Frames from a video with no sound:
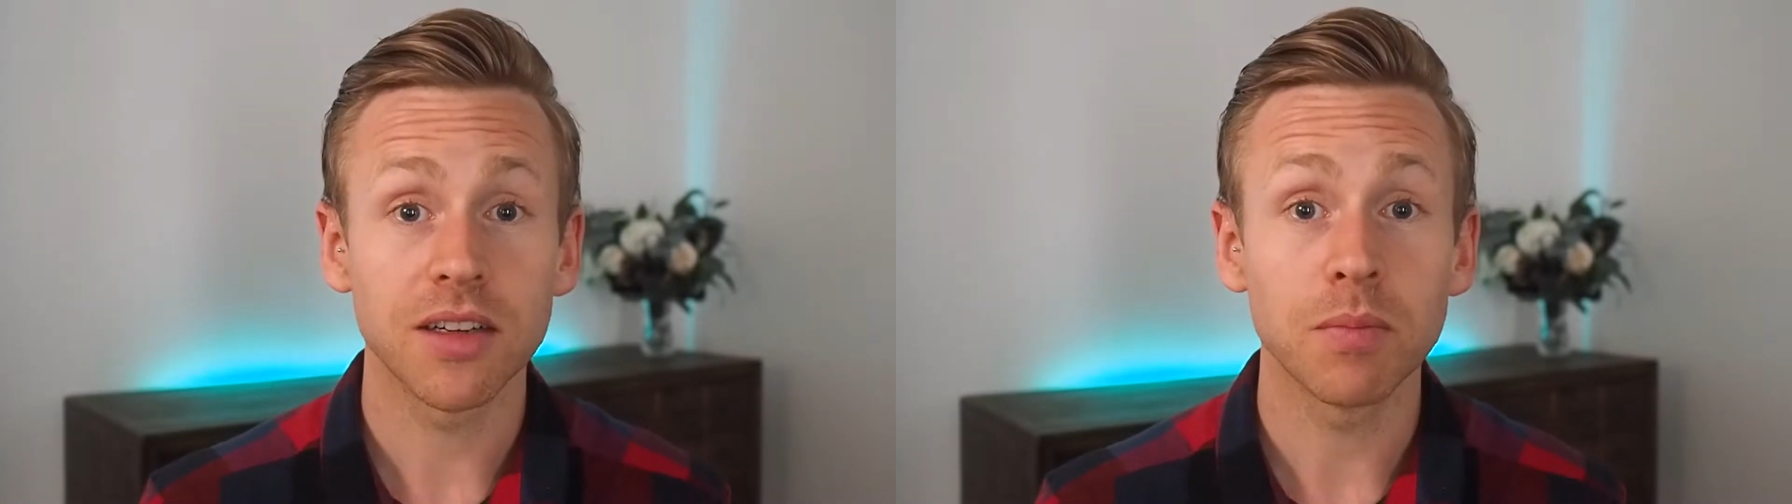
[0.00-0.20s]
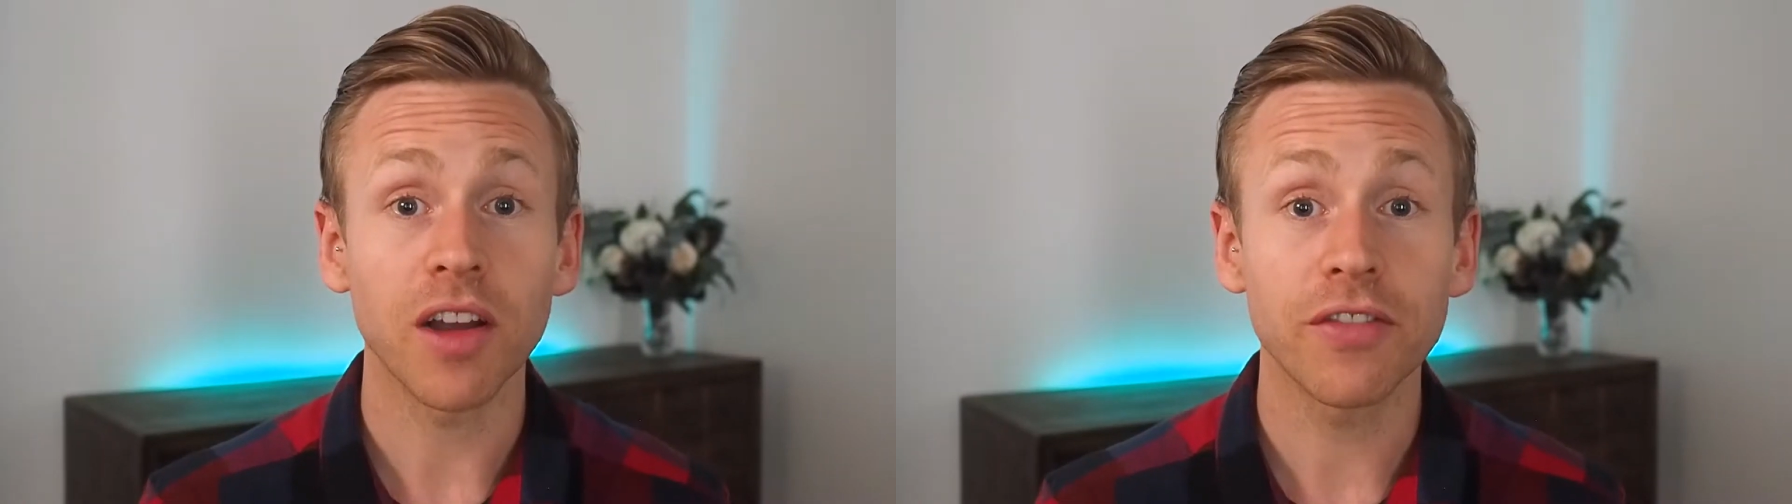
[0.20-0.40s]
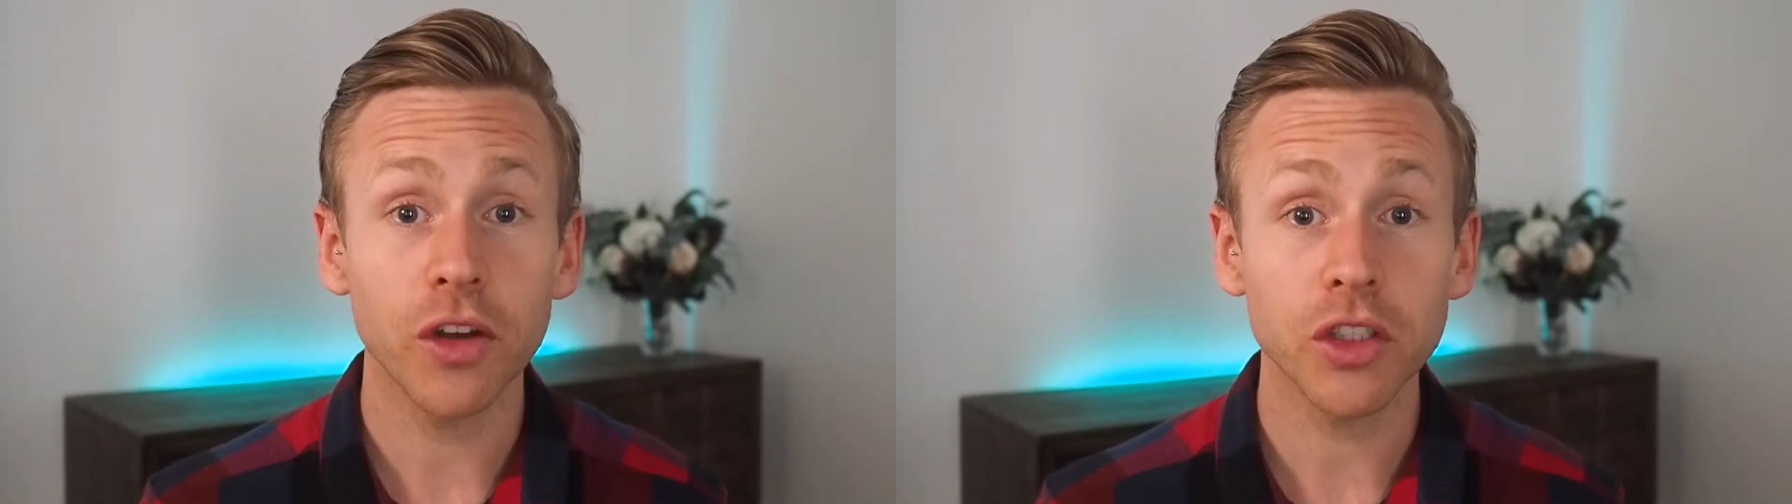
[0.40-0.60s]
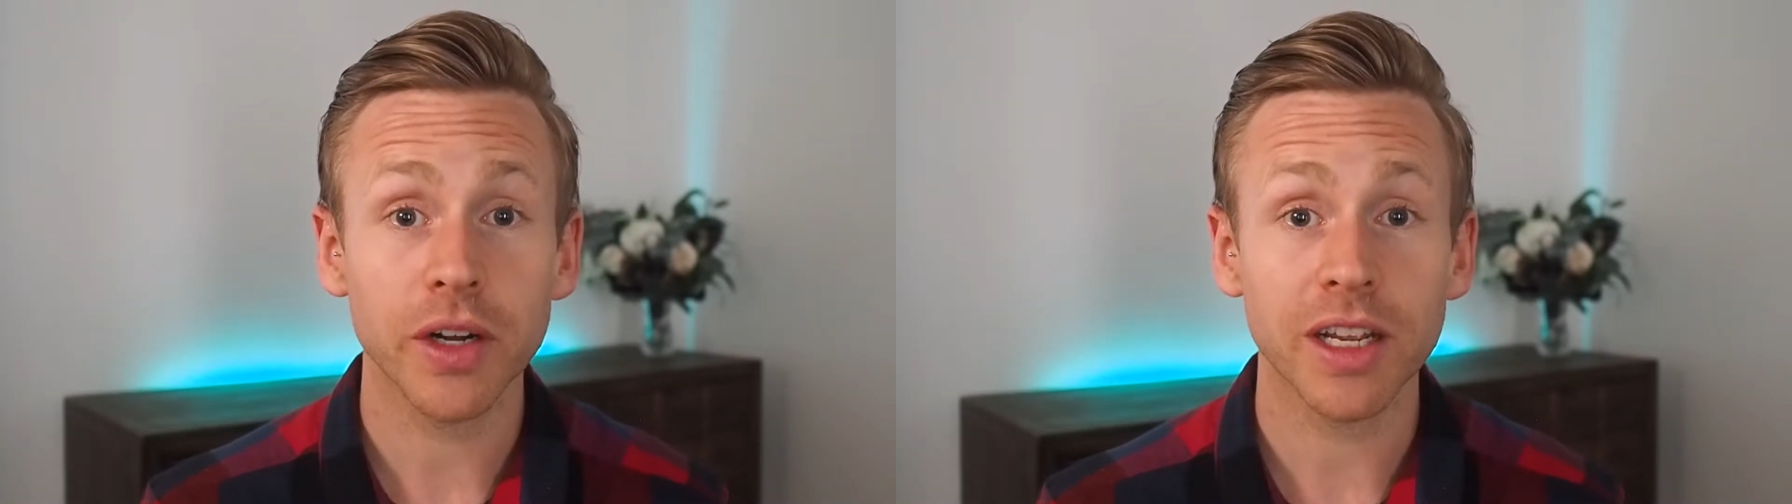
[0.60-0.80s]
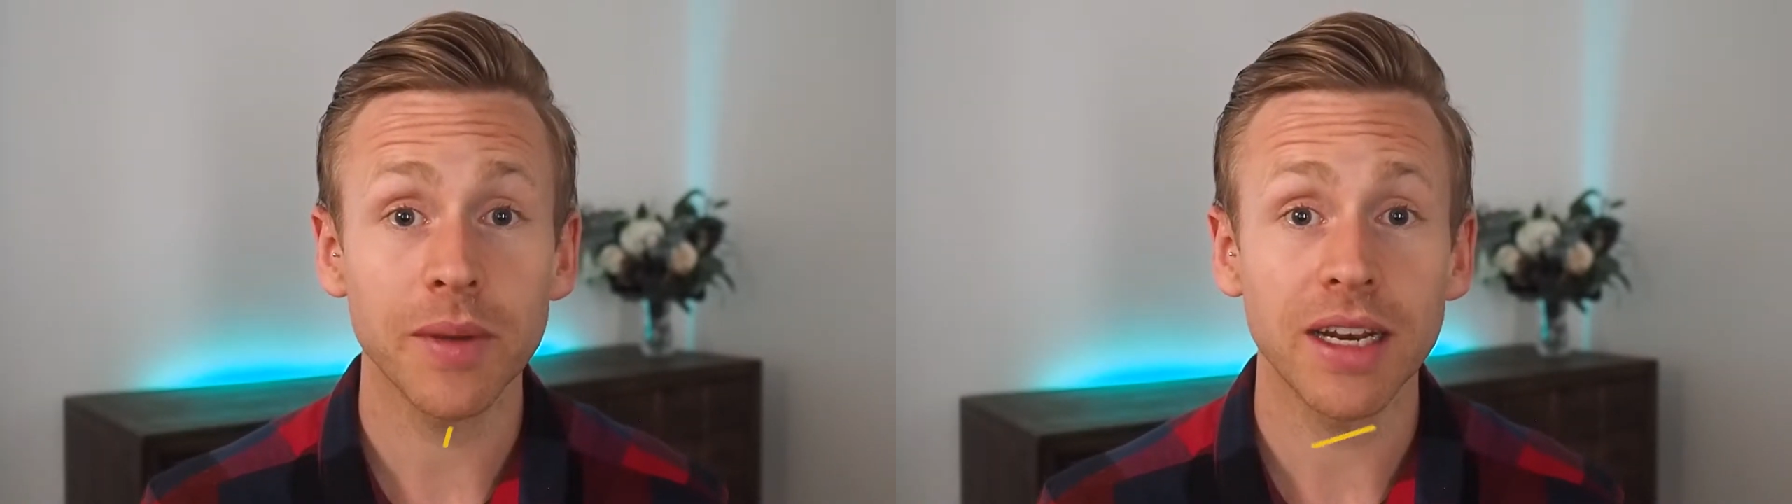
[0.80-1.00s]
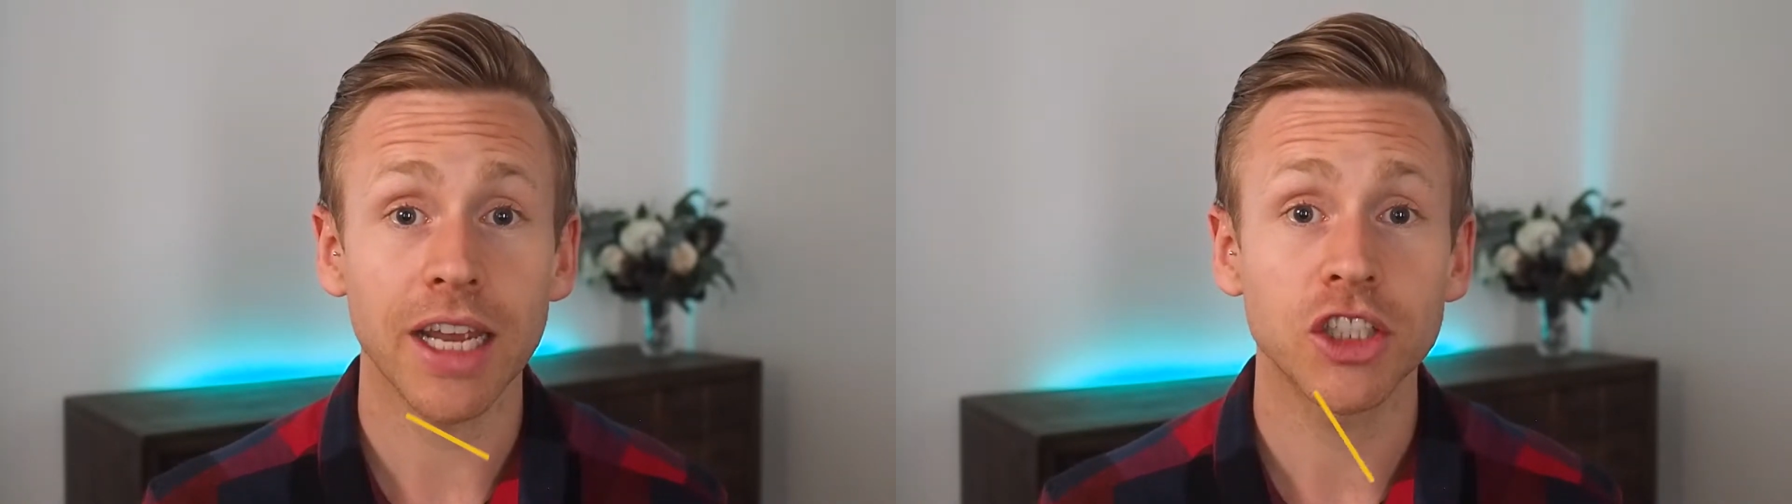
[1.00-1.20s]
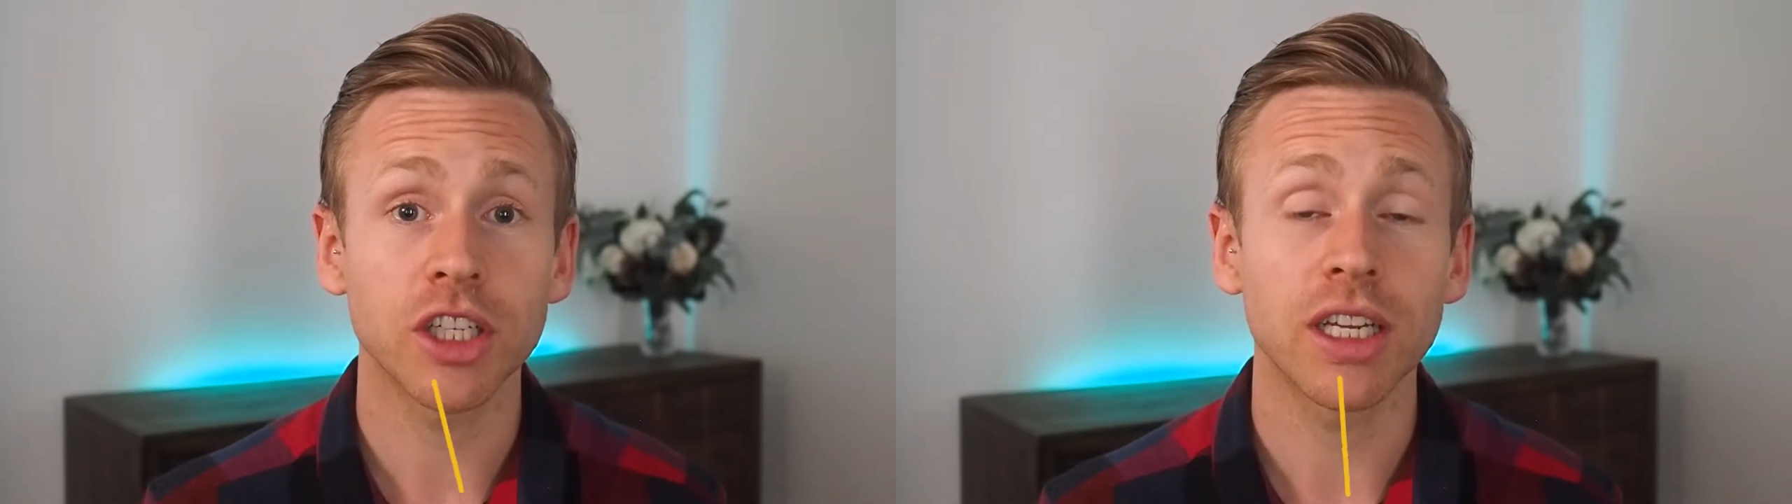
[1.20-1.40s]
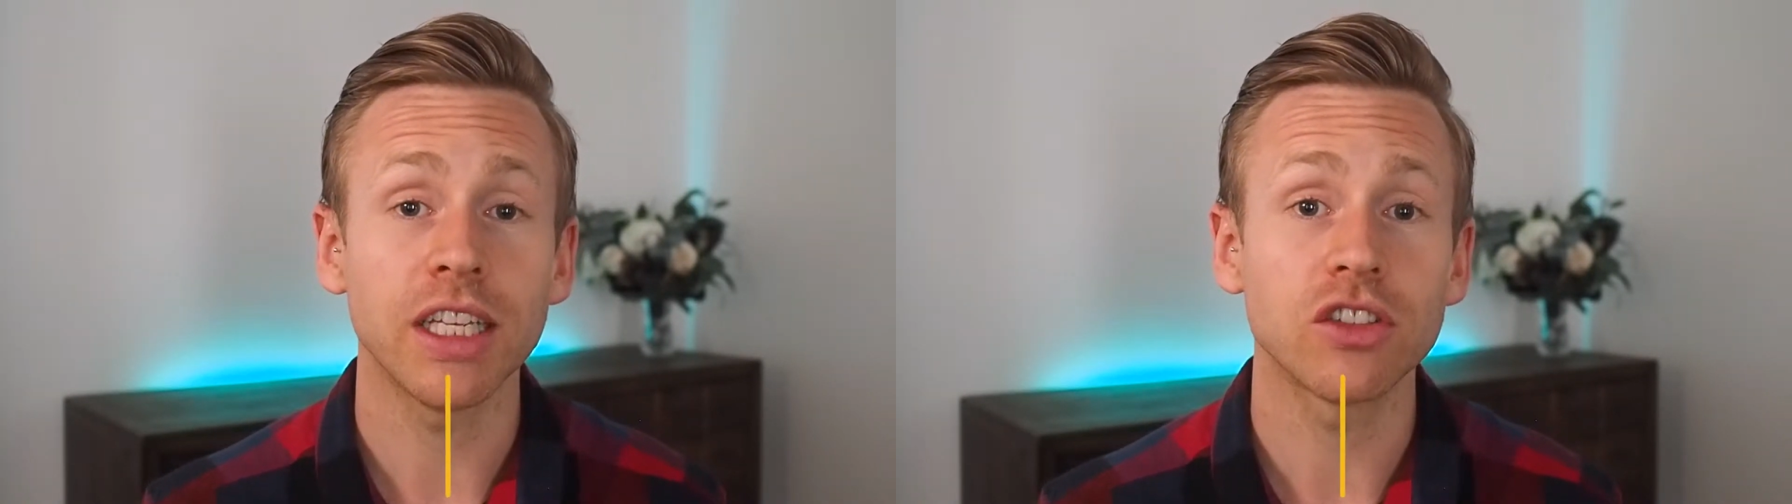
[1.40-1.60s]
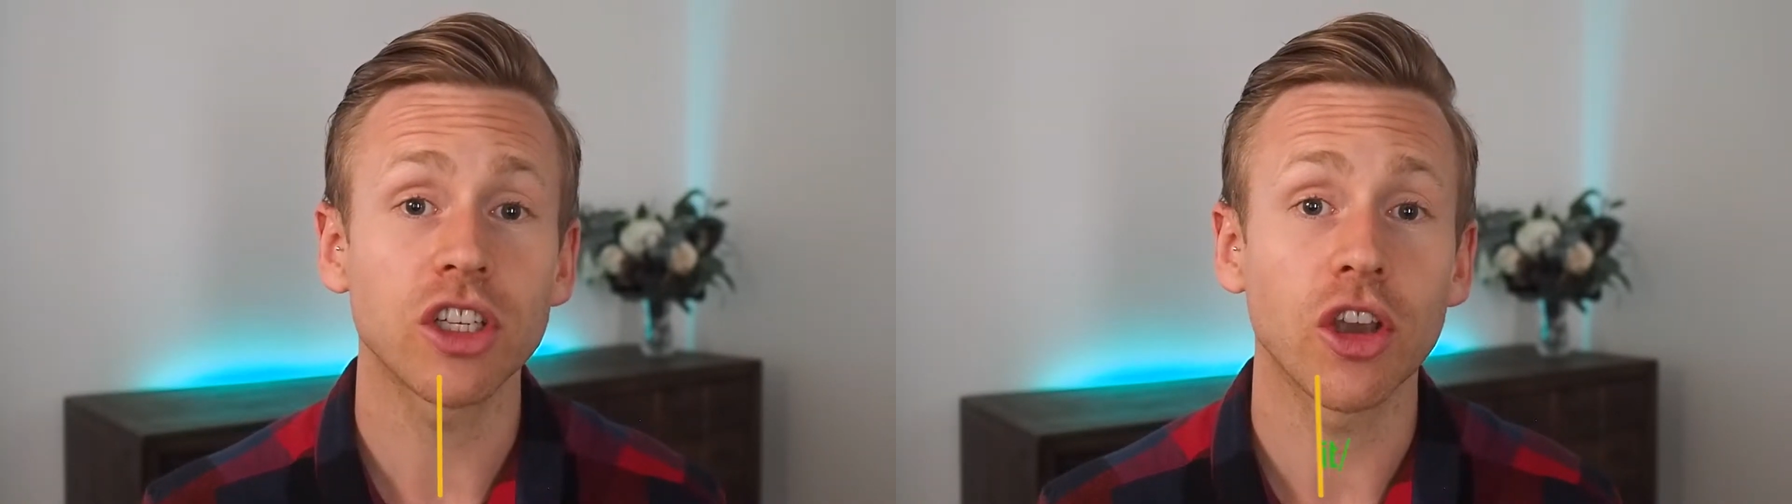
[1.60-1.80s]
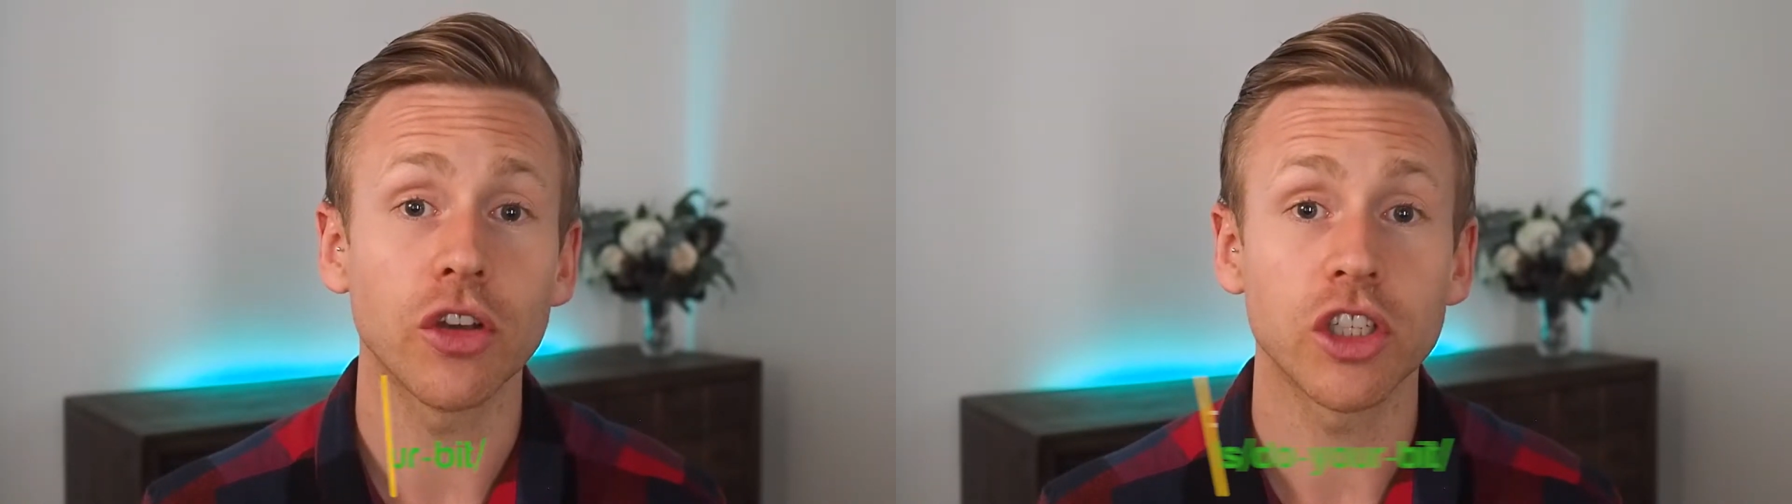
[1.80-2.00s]
My first recommendation is to
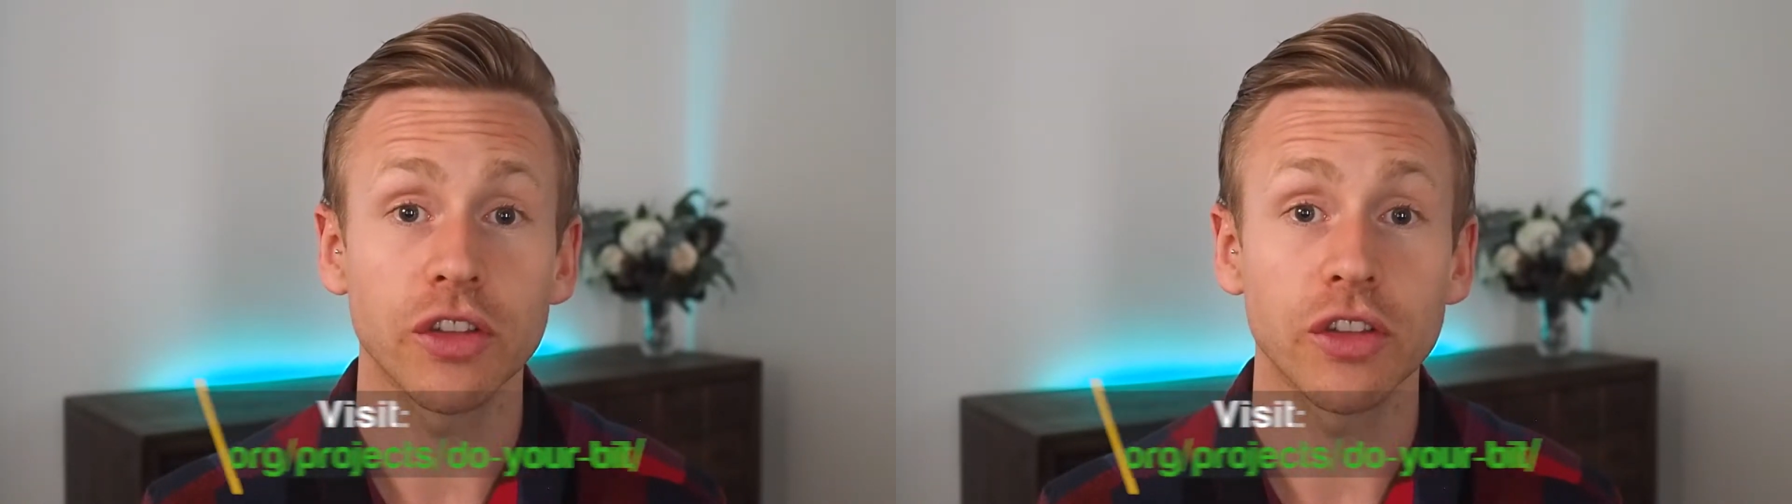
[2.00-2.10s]
go to